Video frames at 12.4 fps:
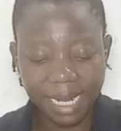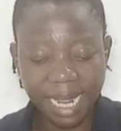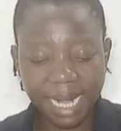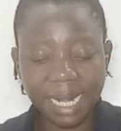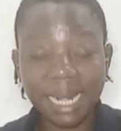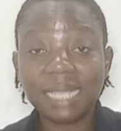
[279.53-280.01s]

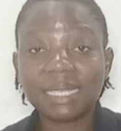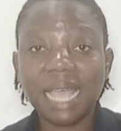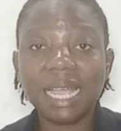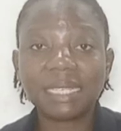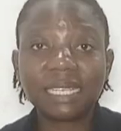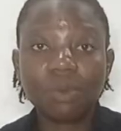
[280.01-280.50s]
Then the next
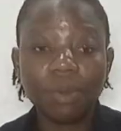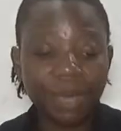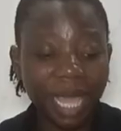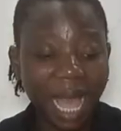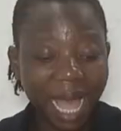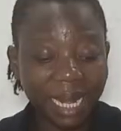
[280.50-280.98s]
item we'll
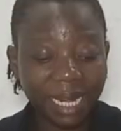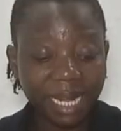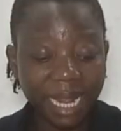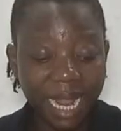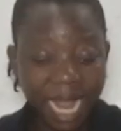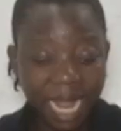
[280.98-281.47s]
be
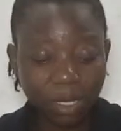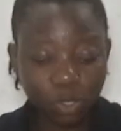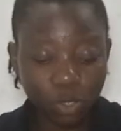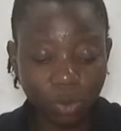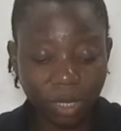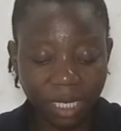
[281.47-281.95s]
adding
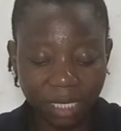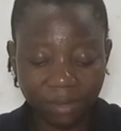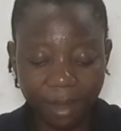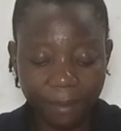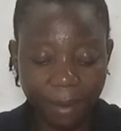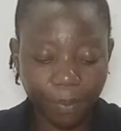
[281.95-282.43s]
into this
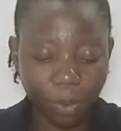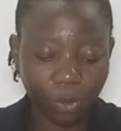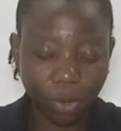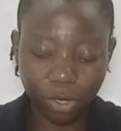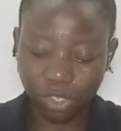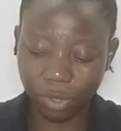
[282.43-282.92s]
very
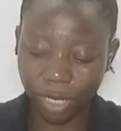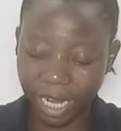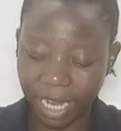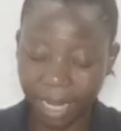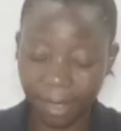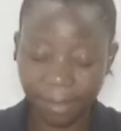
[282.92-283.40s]
production
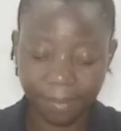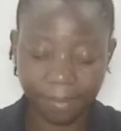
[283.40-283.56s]
here